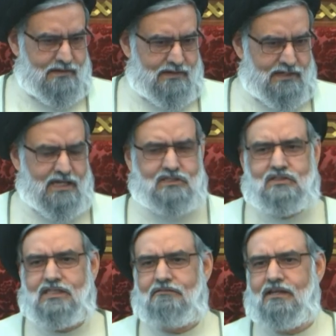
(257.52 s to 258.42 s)
Yes,
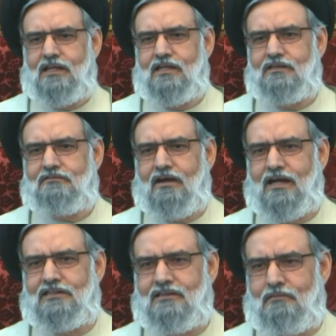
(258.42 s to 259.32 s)
they will
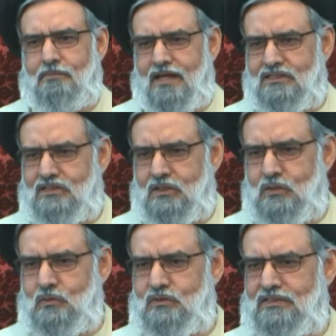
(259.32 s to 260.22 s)
try their best,
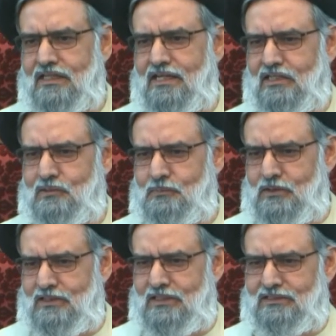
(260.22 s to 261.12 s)
use their
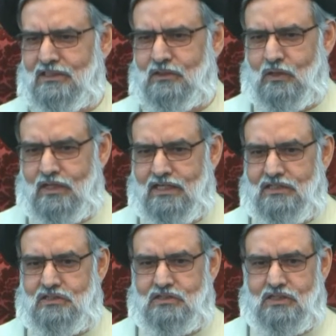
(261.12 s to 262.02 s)
expertise and
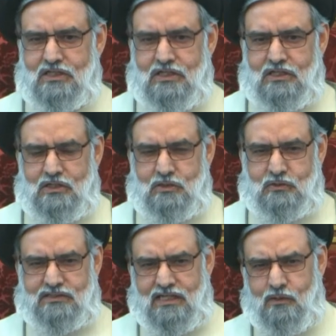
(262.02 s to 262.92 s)
knowledge
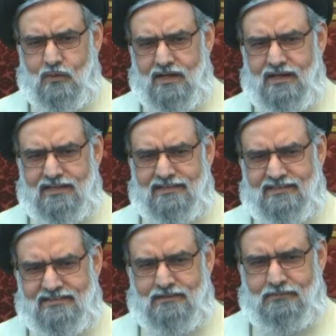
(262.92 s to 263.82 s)
to say, well, it
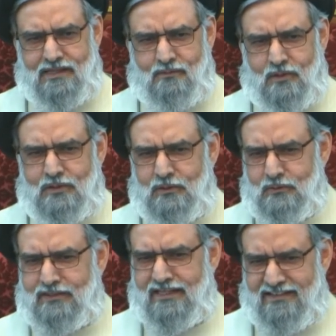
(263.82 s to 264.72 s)
doesn't mean what
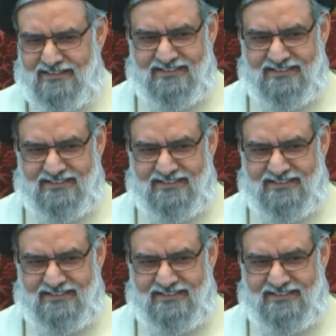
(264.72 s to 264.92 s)
you think.